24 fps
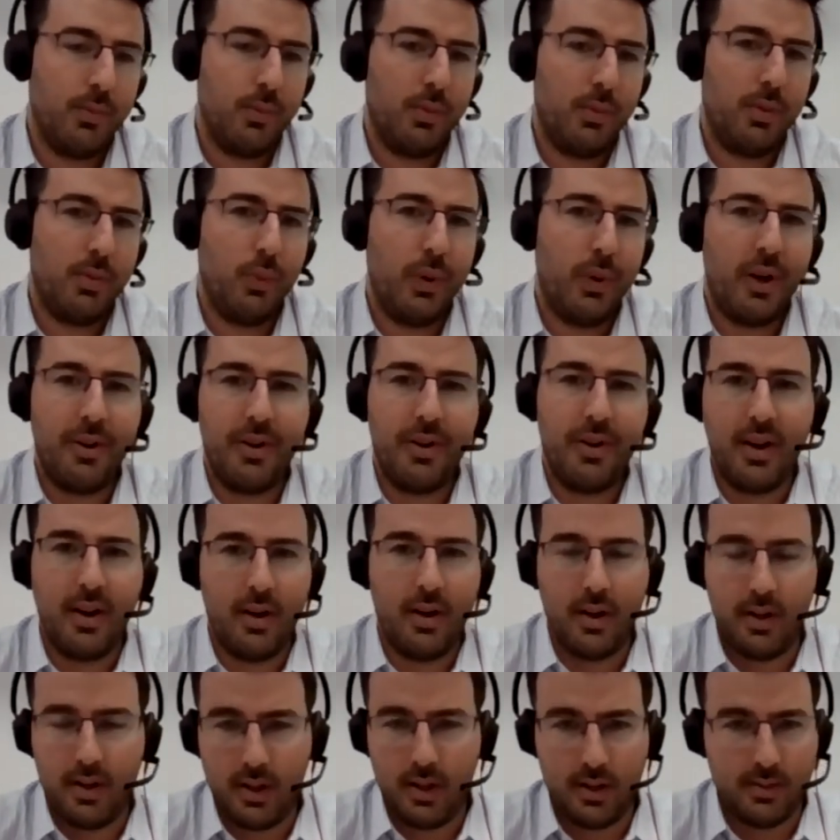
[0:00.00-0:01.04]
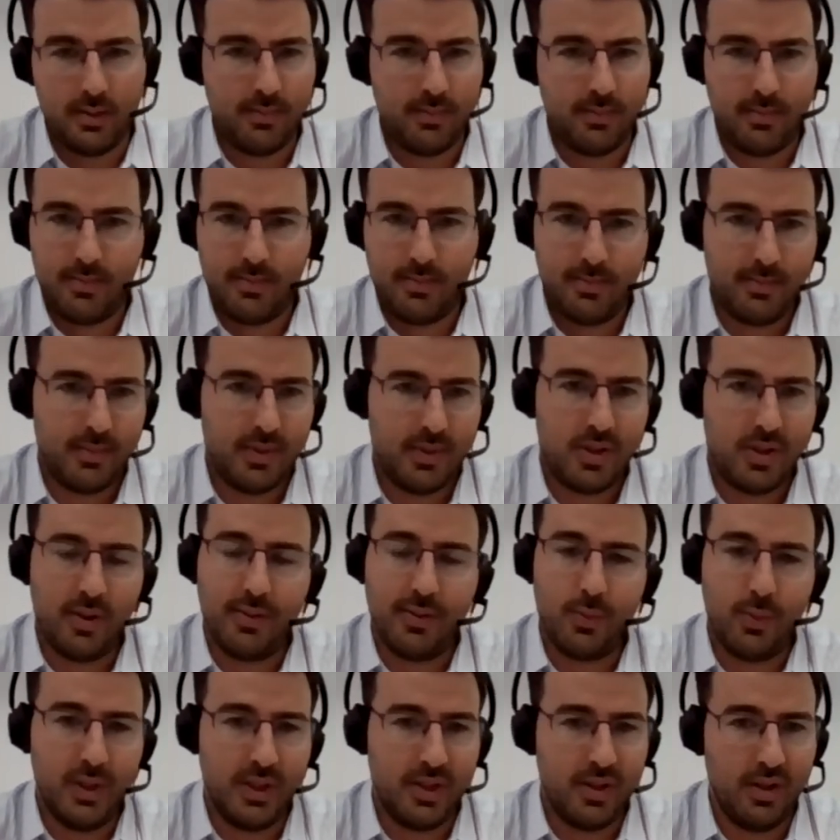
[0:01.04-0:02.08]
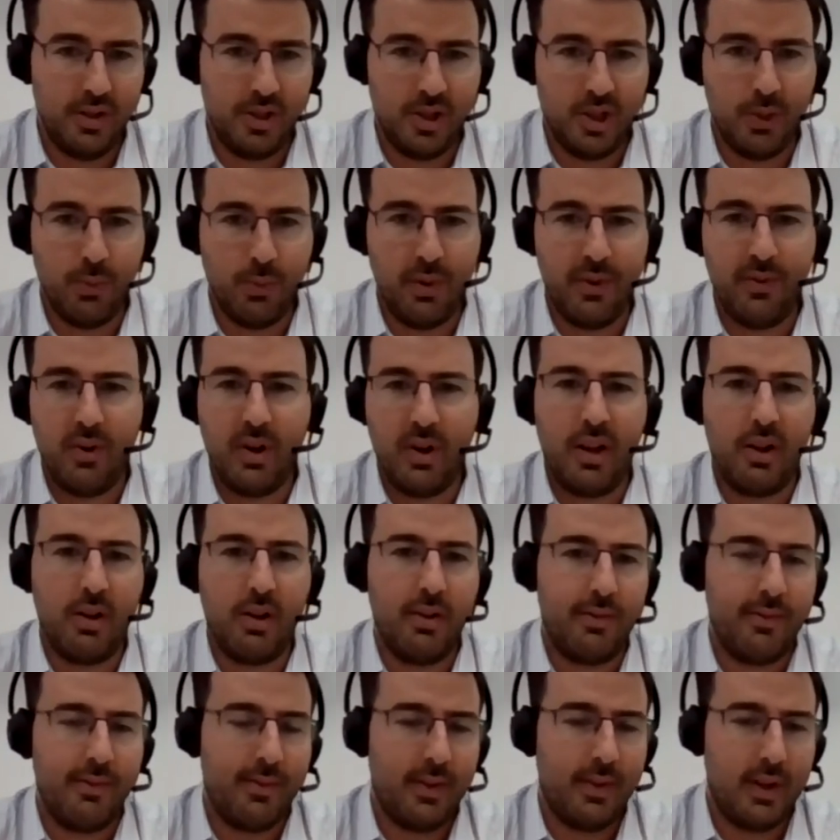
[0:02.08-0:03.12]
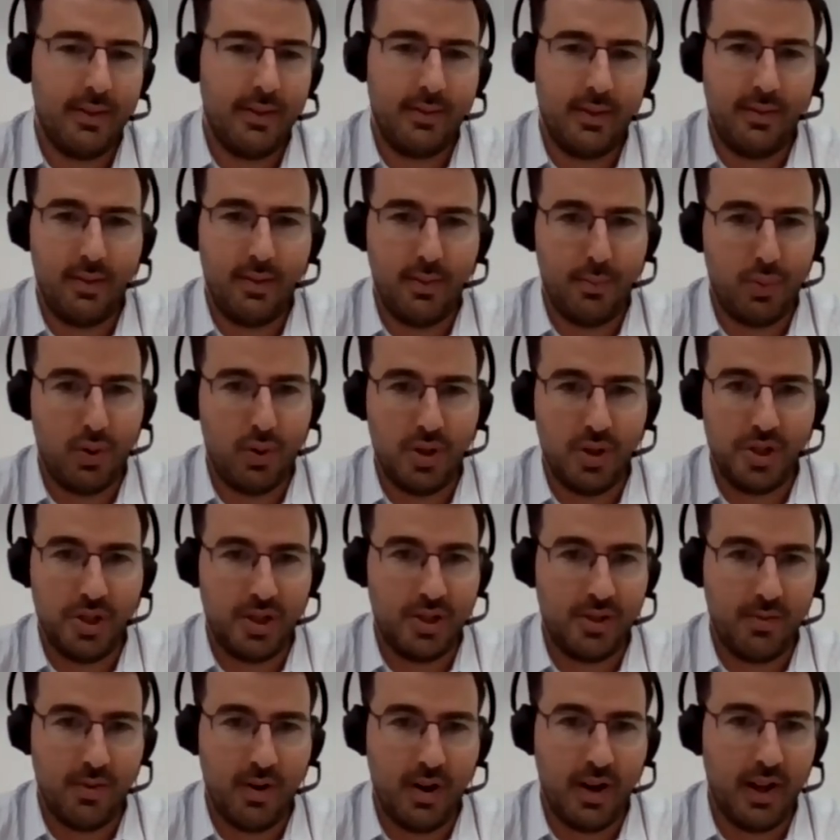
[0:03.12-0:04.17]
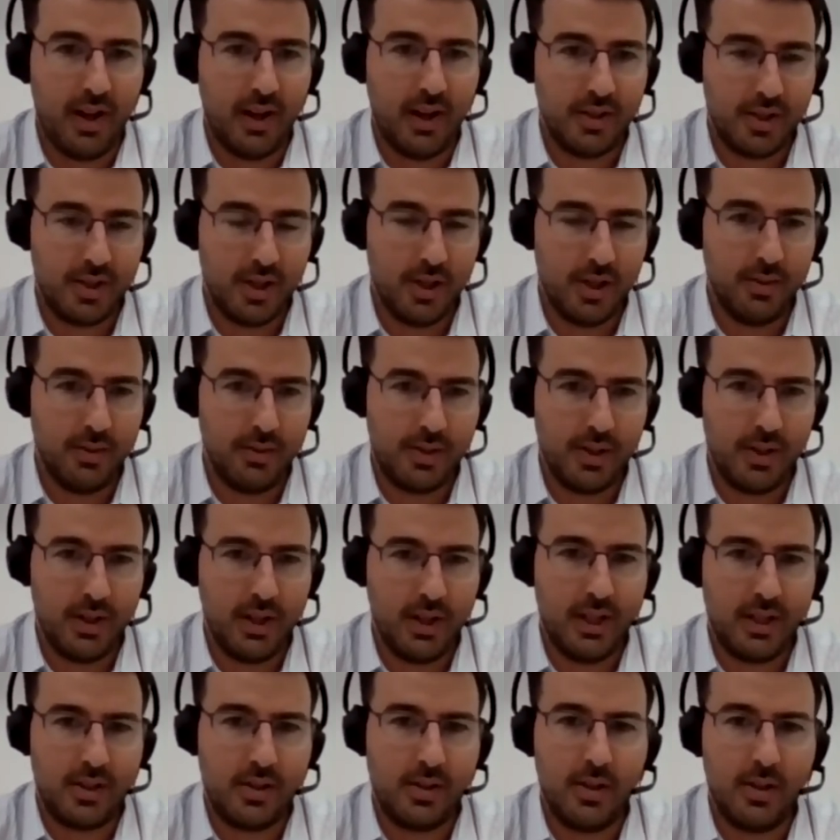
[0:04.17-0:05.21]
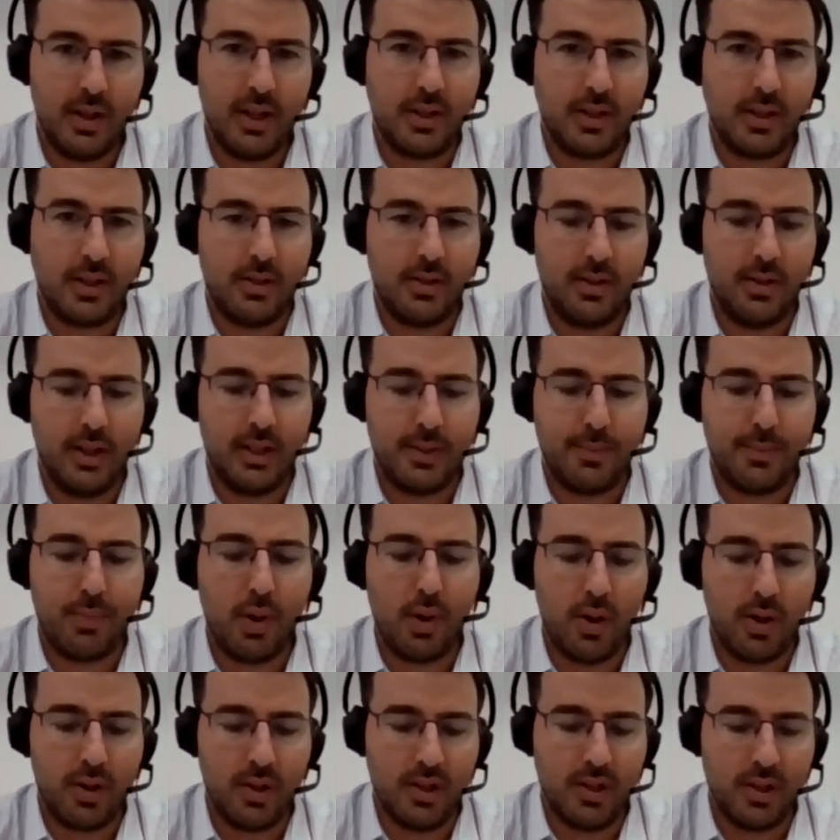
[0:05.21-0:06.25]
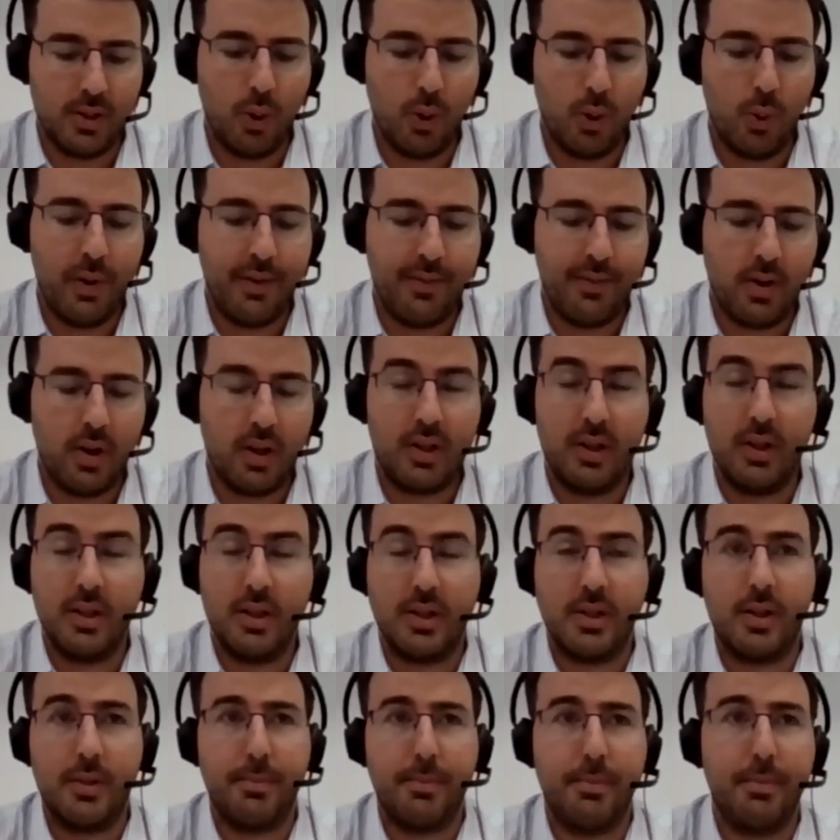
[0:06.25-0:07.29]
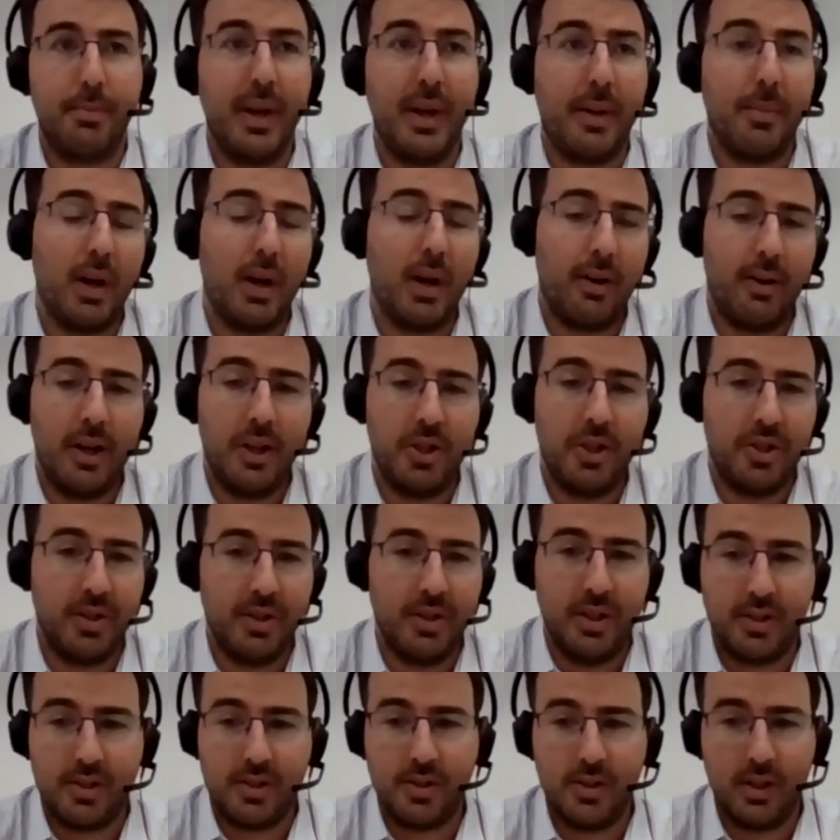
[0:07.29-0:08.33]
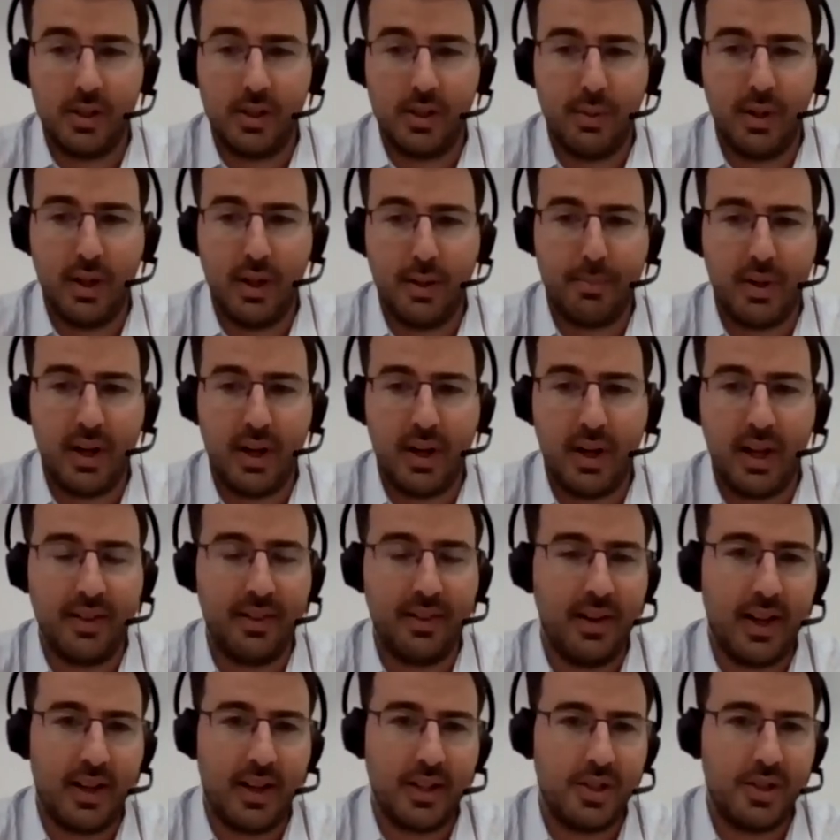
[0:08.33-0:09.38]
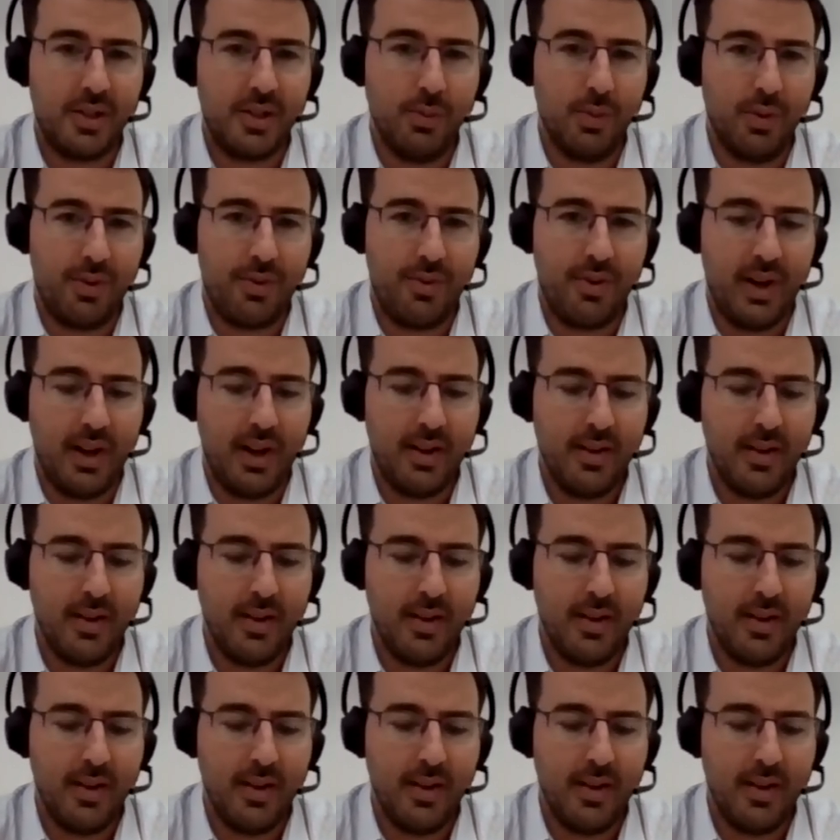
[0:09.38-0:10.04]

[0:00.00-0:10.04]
we don't need another software solution. We've already got five different projects running. So let's park this. Or we've got this big migration that's going to be happening in the next 2 or 3